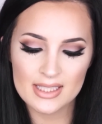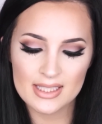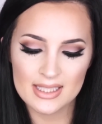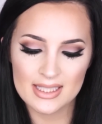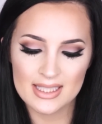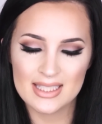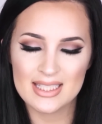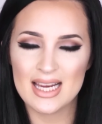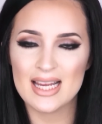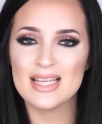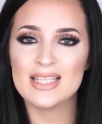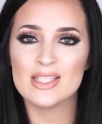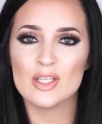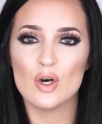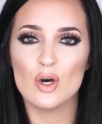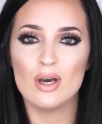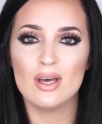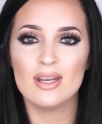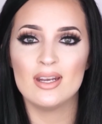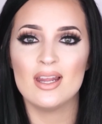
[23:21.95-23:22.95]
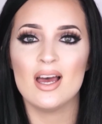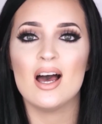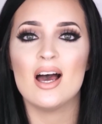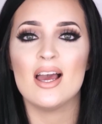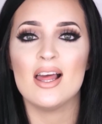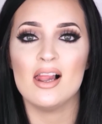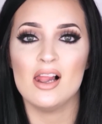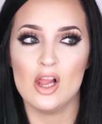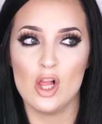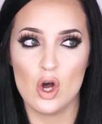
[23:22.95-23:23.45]
is it stays on
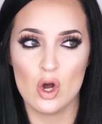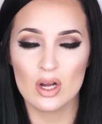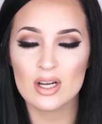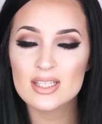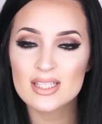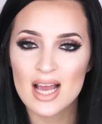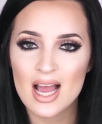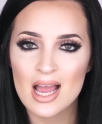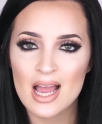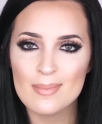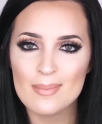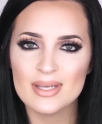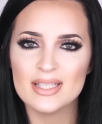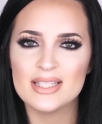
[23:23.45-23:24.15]
a long time.